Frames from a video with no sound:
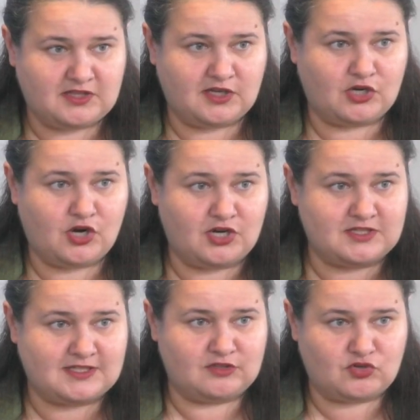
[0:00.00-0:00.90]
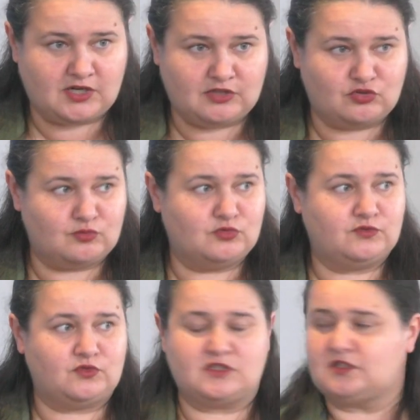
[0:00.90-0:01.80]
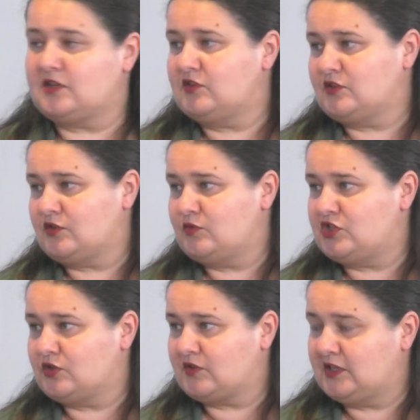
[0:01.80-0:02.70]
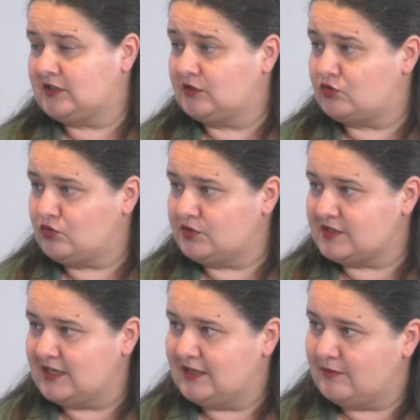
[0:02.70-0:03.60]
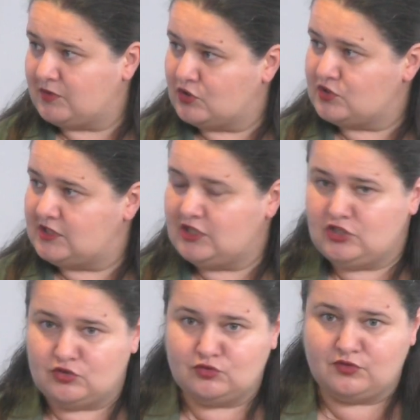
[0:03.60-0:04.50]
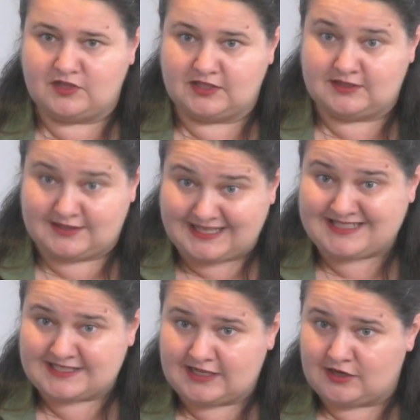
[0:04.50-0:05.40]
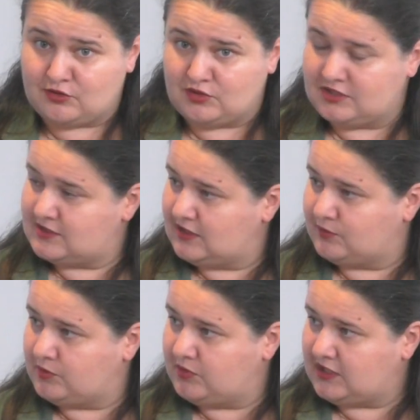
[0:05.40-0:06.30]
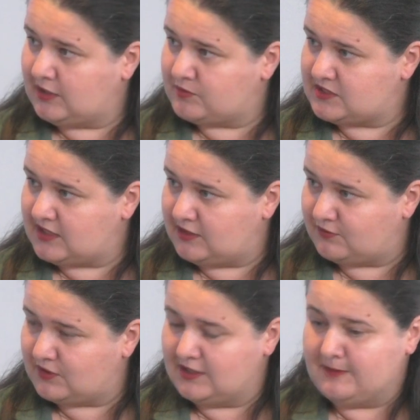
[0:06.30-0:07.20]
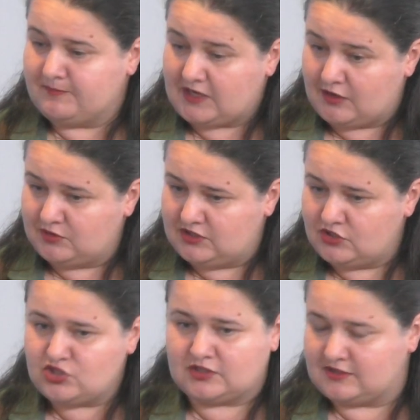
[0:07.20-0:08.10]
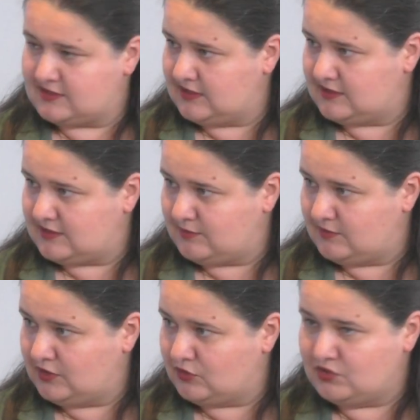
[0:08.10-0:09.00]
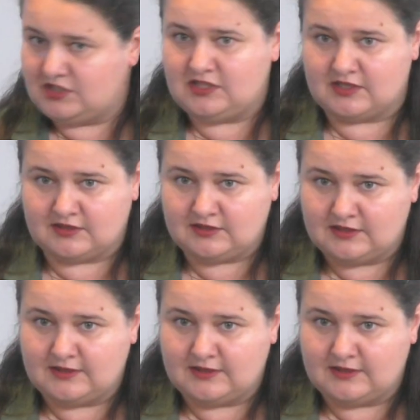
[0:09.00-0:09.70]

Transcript: their cards and trying to move to the territory which Ukraine controls because they knew that that's how it, it will be kept safe. Our digital system, you know, Diia,